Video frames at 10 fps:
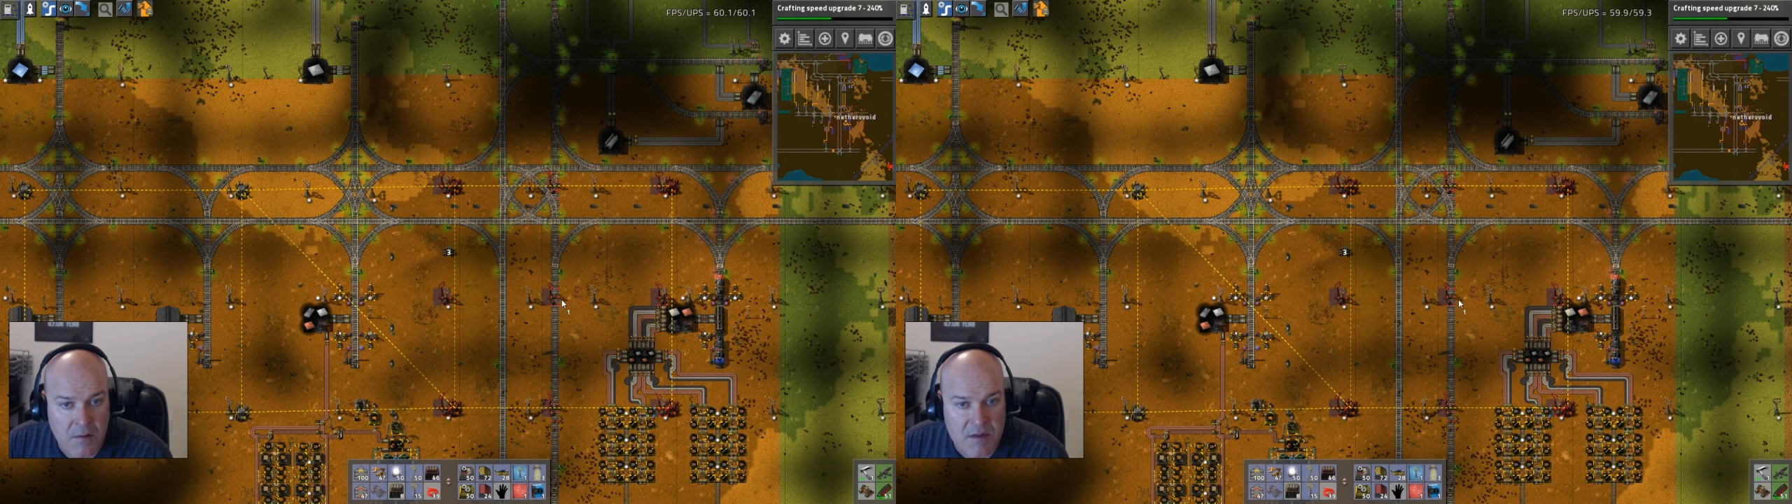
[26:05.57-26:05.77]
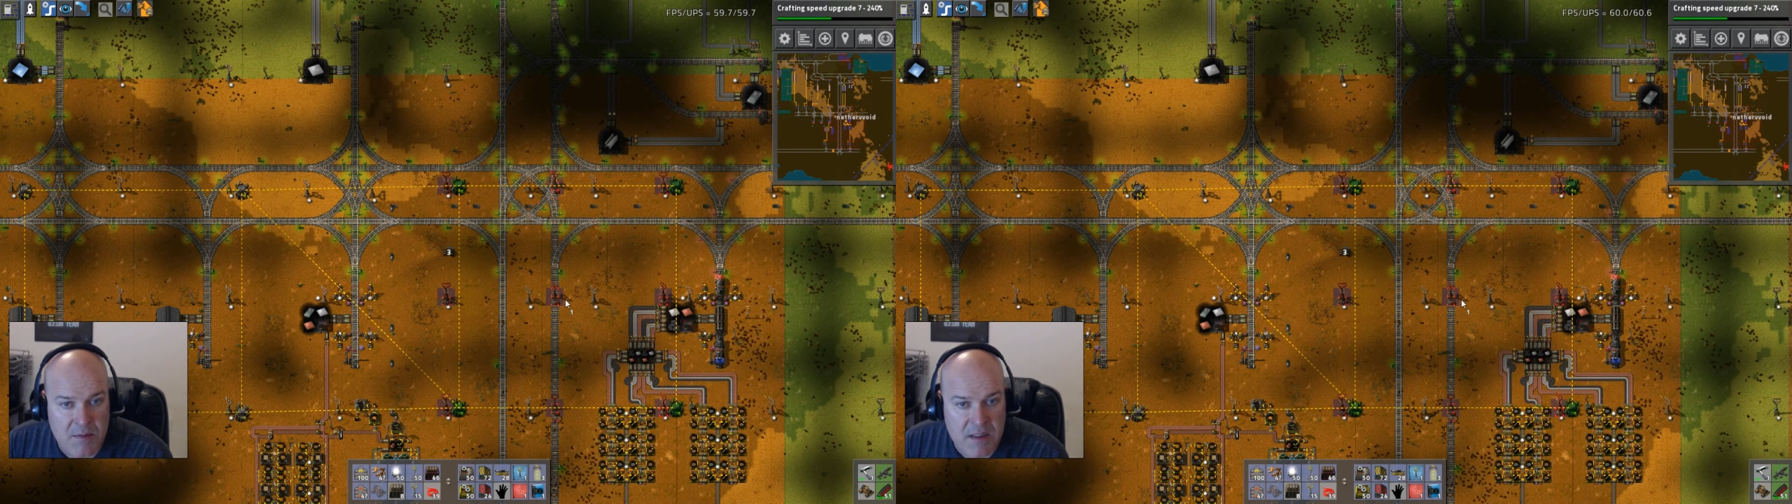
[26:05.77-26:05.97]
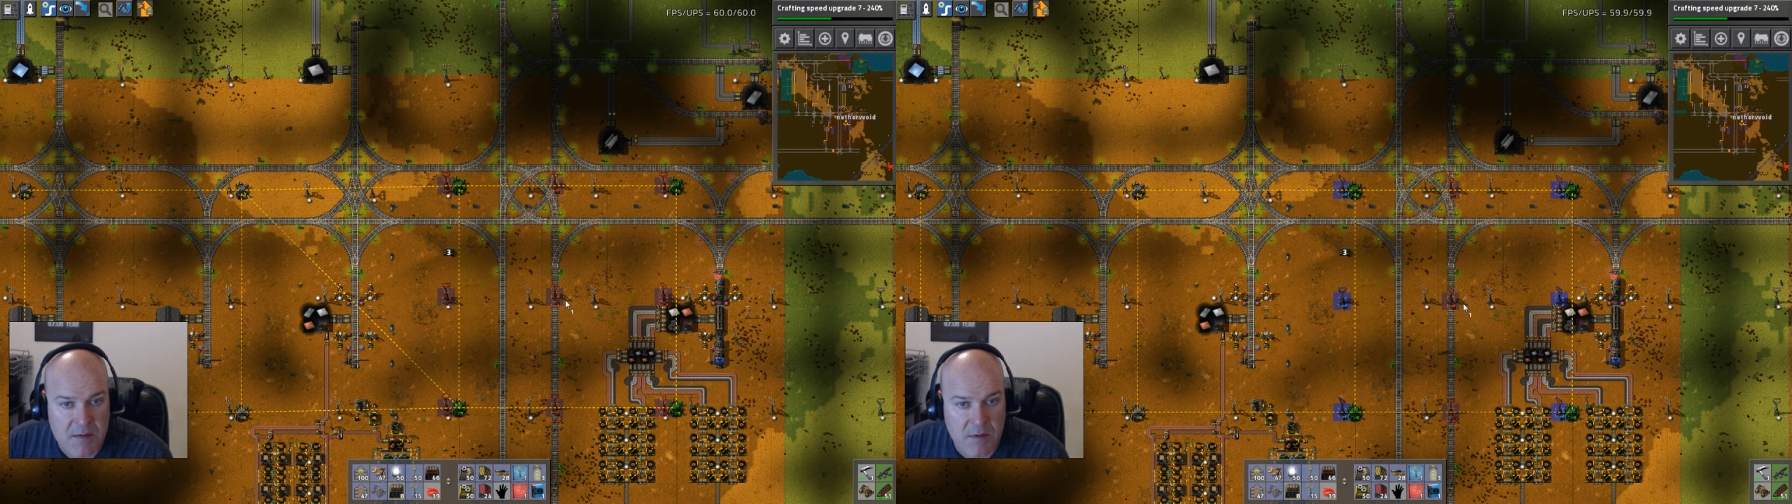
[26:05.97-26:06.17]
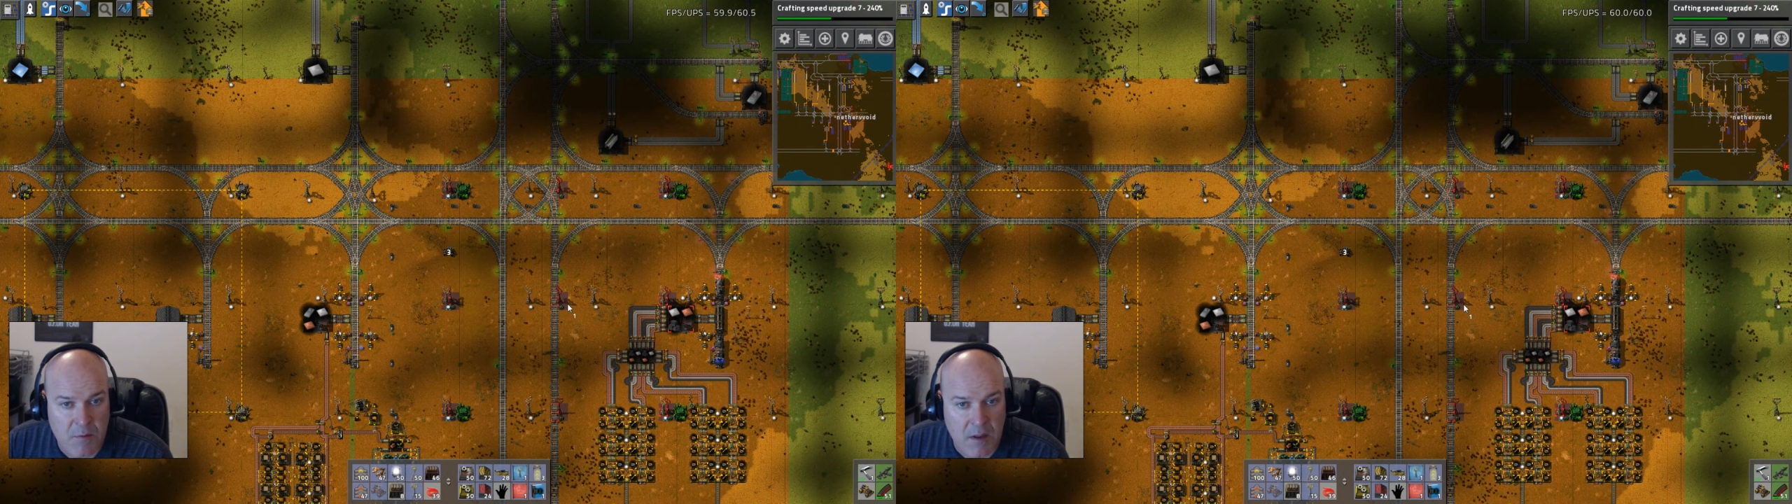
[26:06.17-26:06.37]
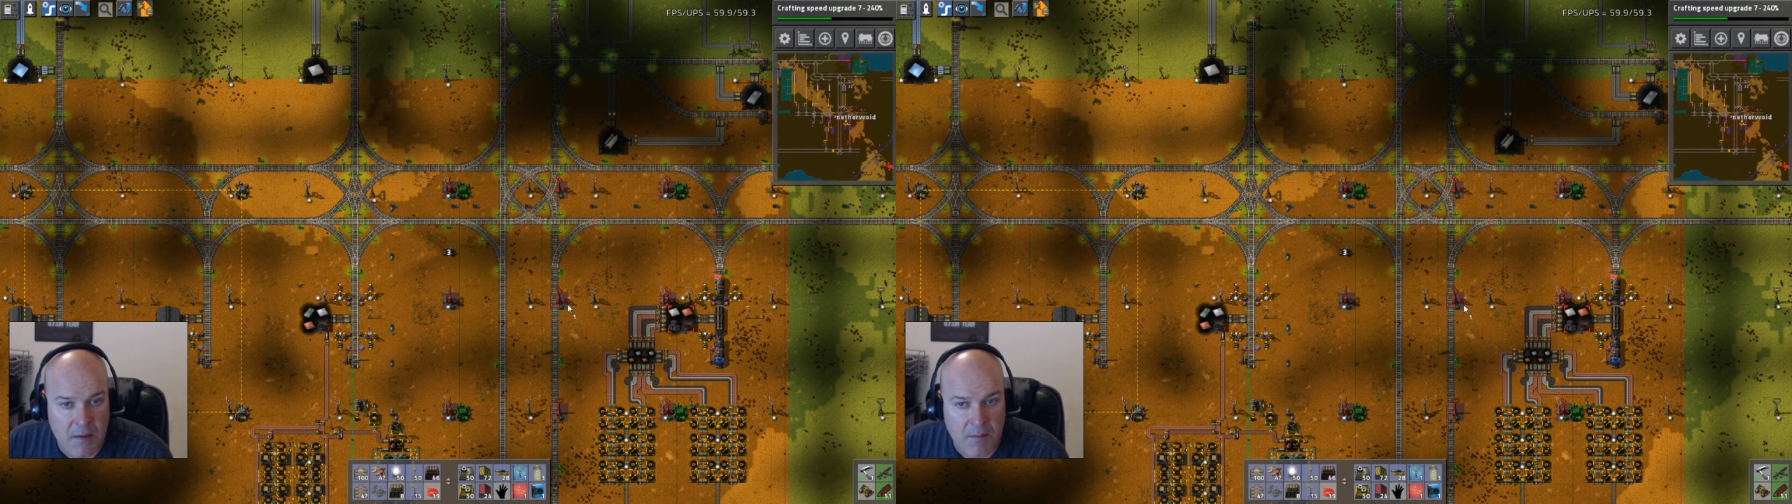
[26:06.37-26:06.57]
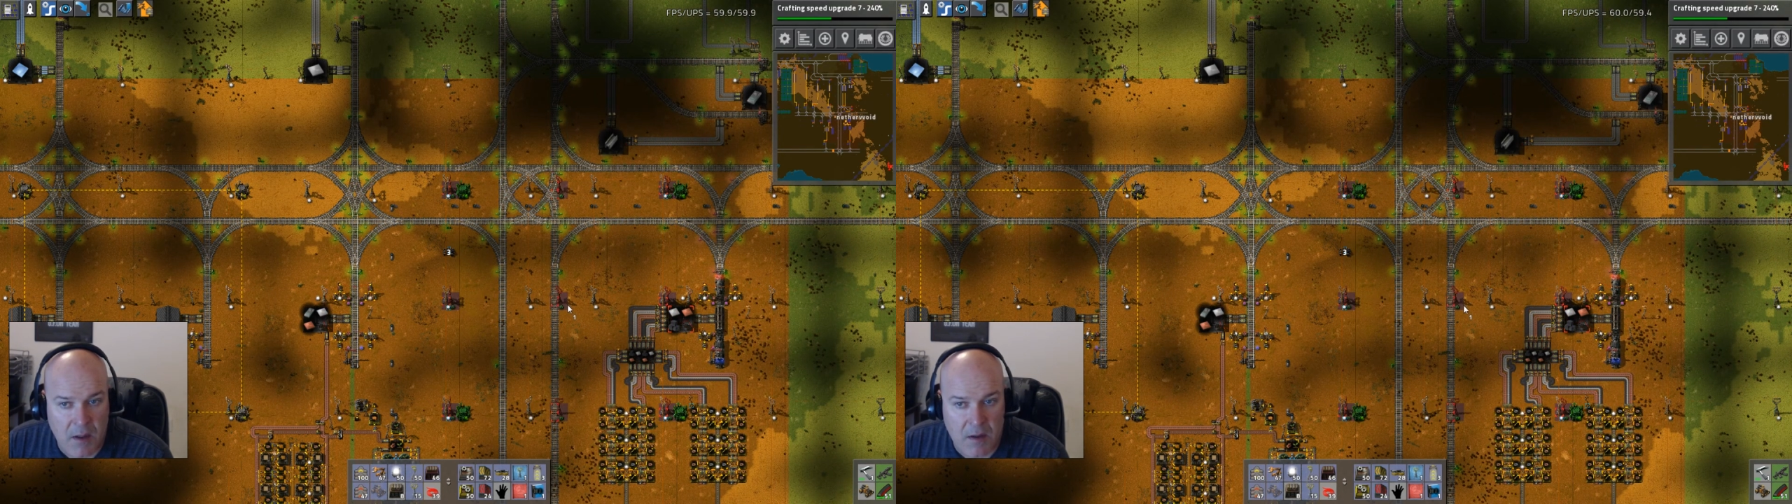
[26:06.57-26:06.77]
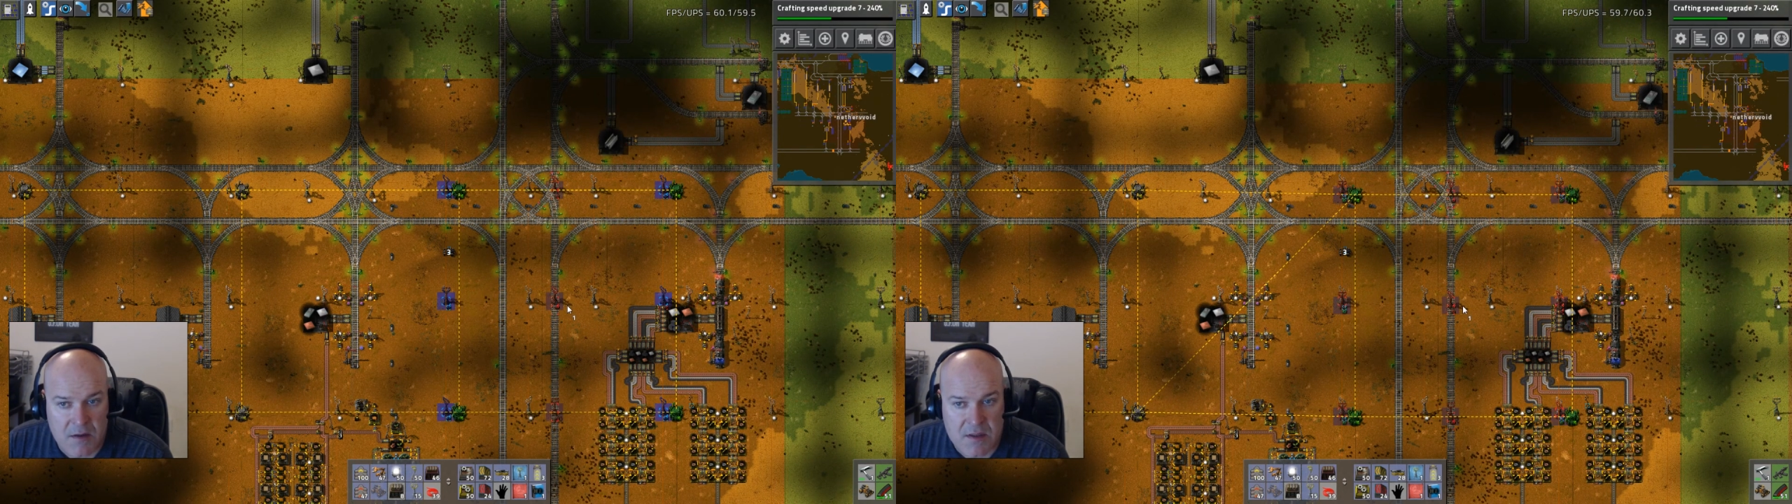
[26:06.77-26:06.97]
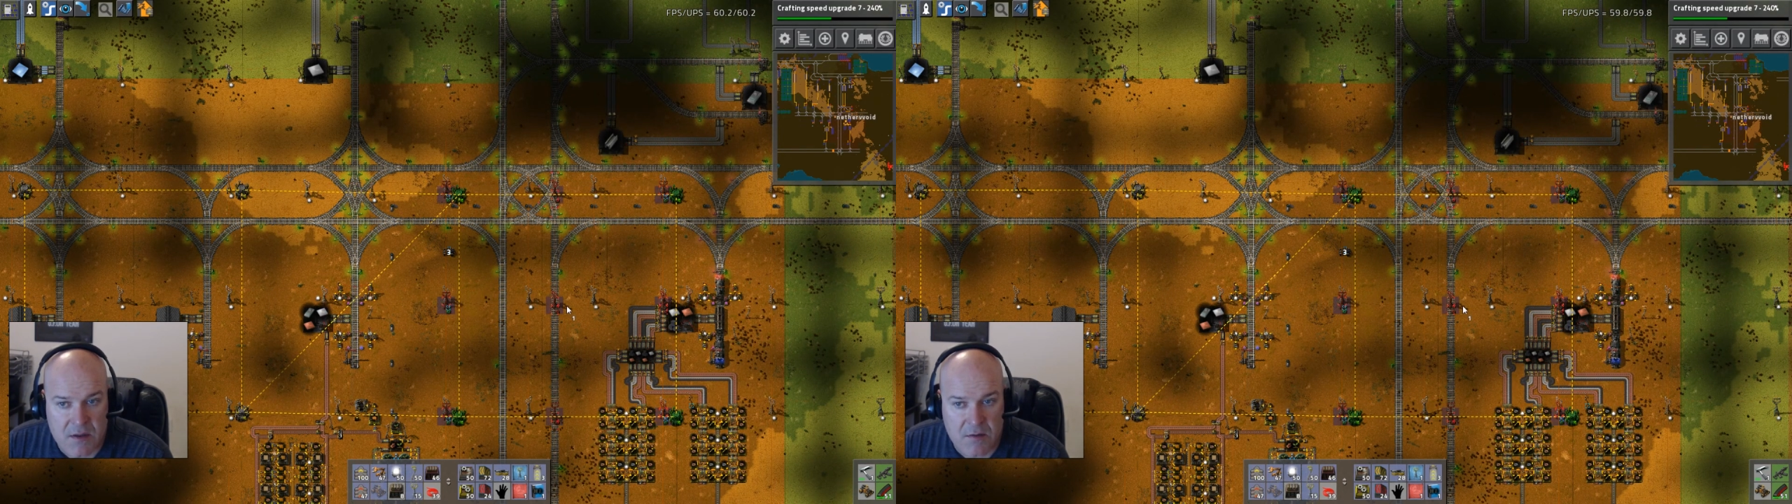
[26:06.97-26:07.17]
which means we'd want them
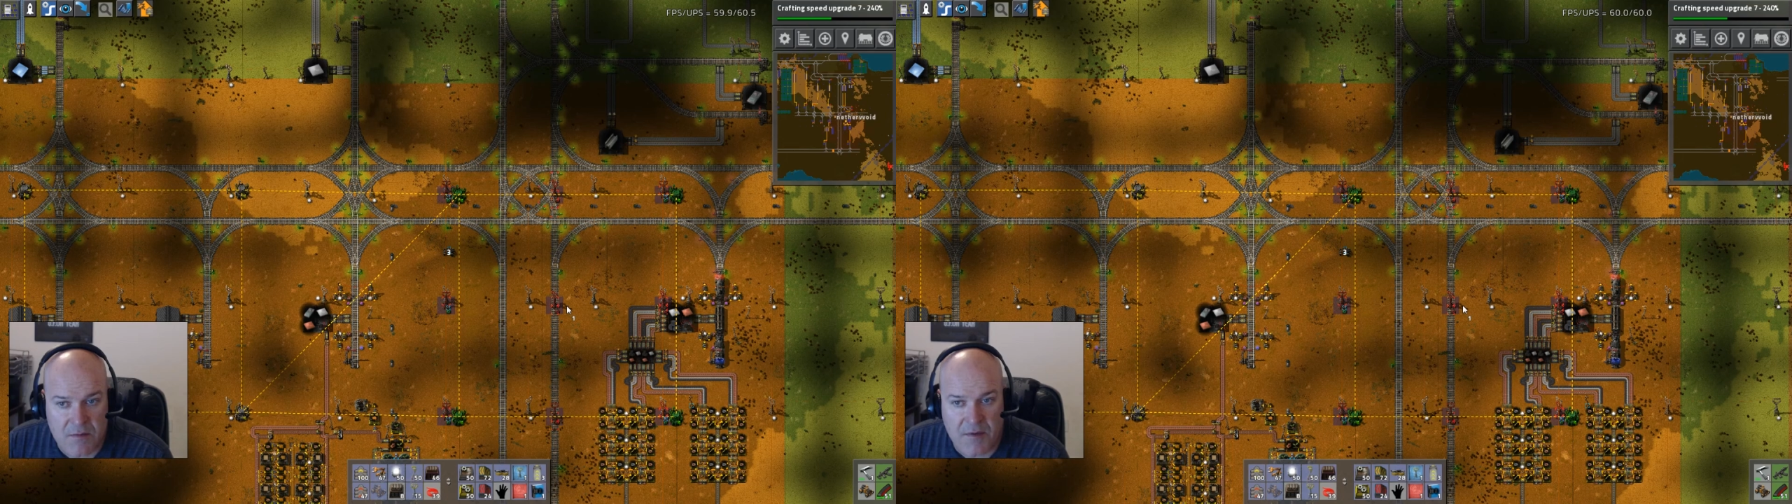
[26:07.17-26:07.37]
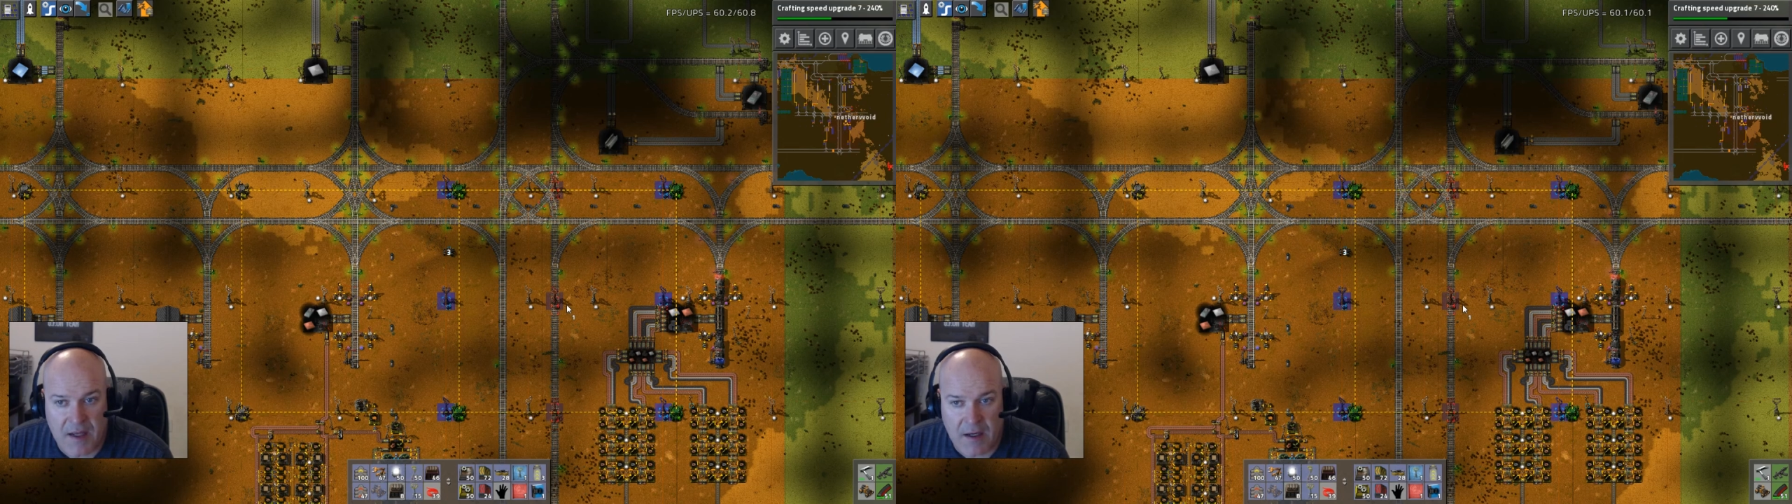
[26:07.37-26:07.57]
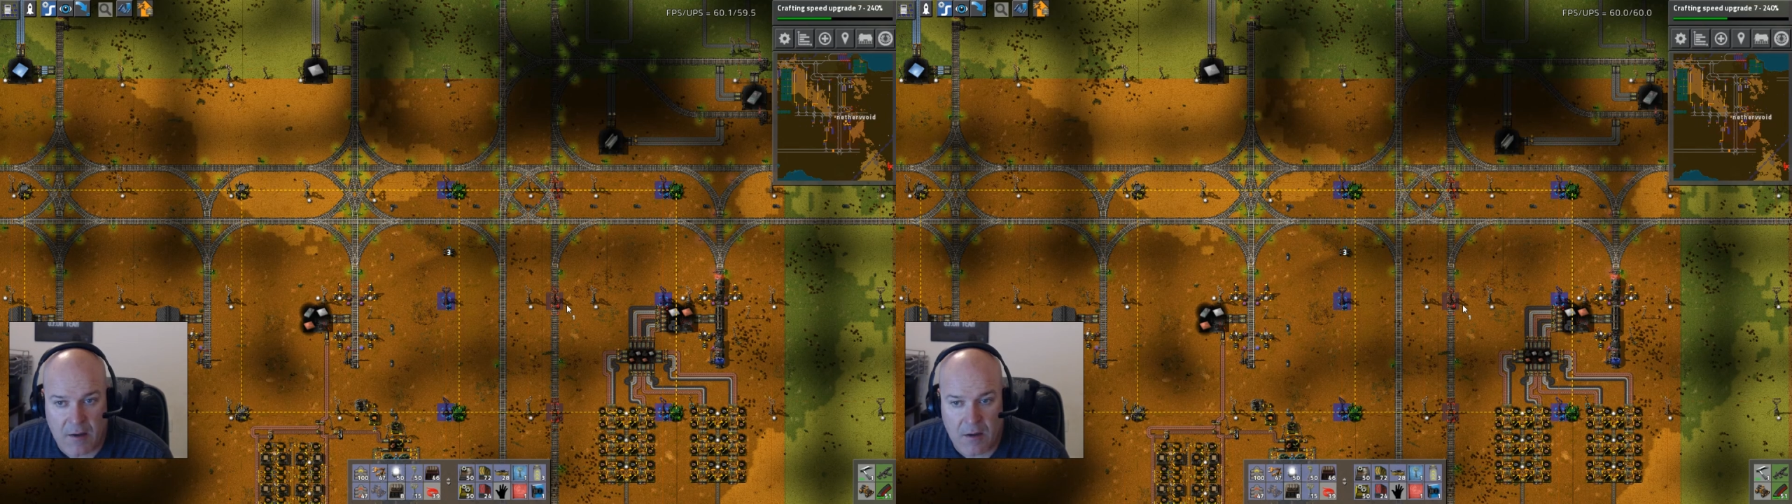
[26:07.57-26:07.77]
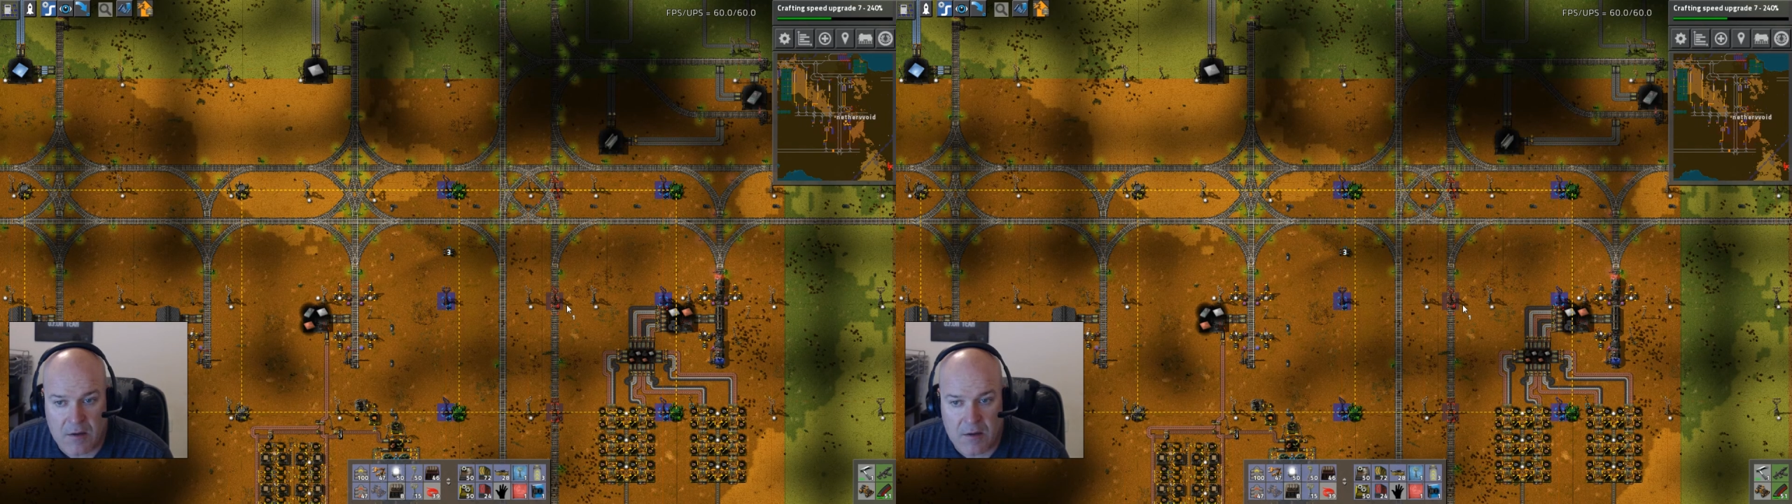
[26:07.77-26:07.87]
also there.